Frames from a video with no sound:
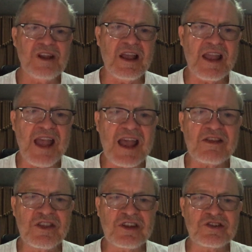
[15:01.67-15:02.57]
I
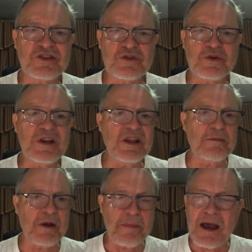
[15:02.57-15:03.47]
had this
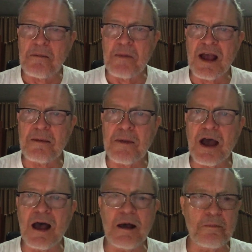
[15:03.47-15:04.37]
dream about my
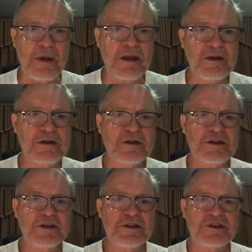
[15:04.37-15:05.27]
mom.
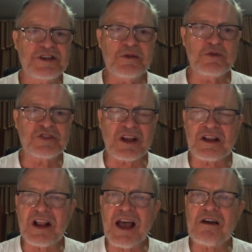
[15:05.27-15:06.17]
She was a
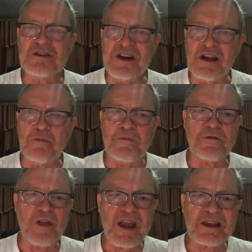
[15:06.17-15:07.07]
cloud
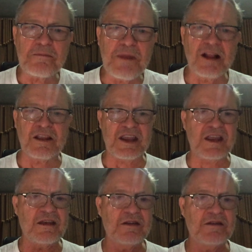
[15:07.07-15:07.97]
nymph like
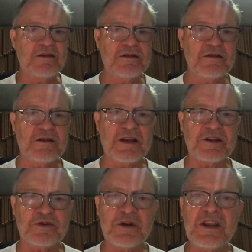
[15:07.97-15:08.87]
Melly. I
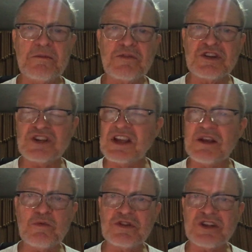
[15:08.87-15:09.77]
dreamed
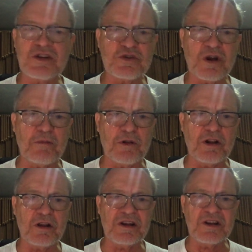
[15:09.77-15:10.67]
she was in trouble
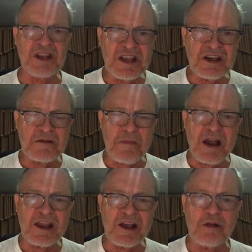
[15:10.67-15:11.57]
and needed
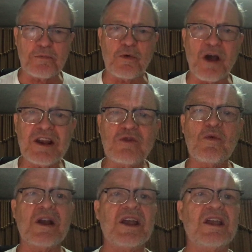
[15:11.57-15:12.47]
my help right
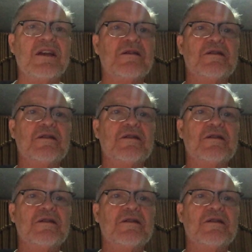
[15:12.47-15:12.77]
away.